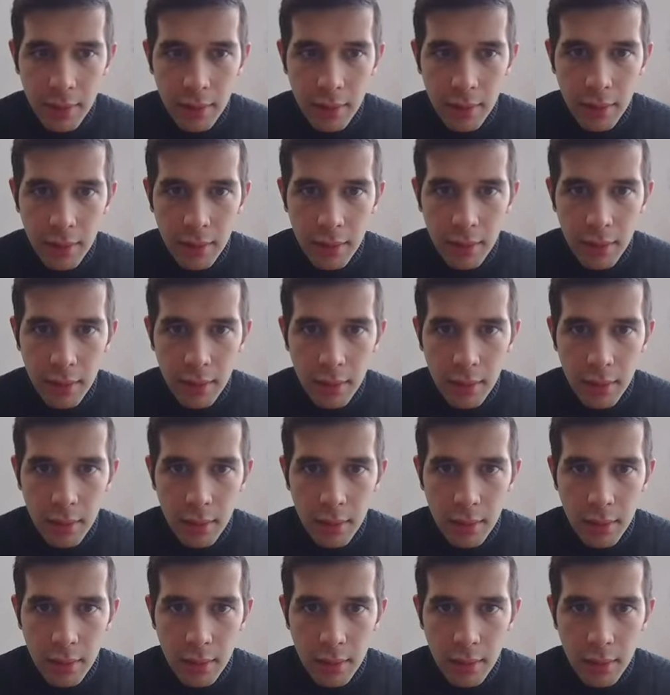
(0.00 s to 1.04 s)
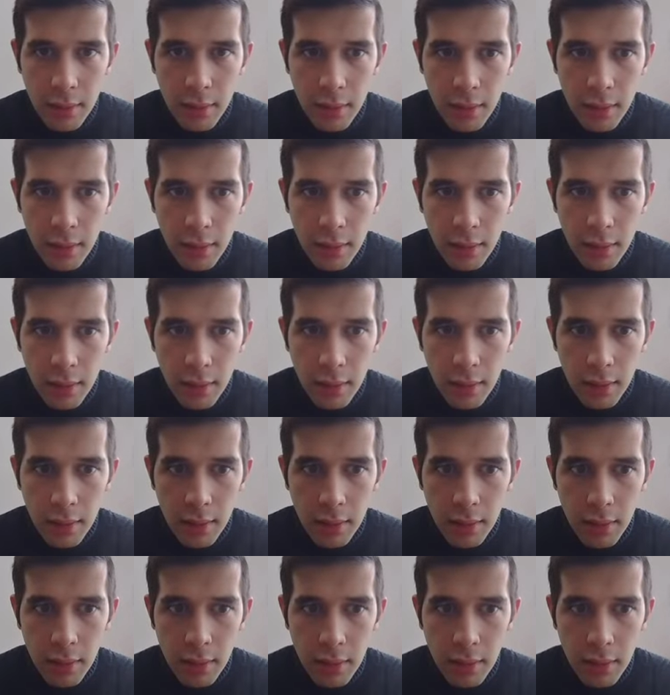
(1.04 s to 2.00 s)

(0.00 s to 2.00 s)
[no speech]